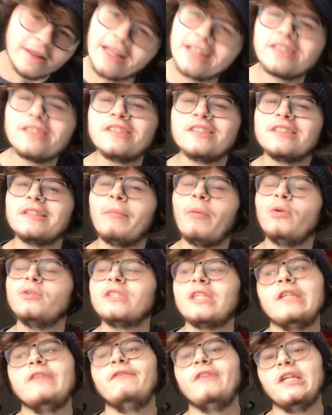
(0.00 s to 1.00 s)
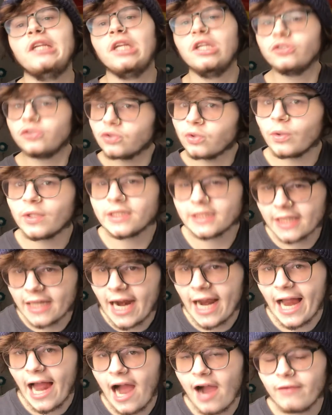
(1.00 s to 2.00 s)
That's just the most convenient source that
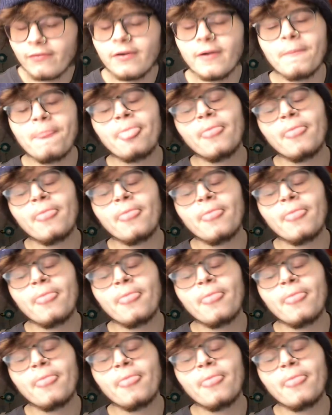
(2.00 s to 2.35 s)
I have.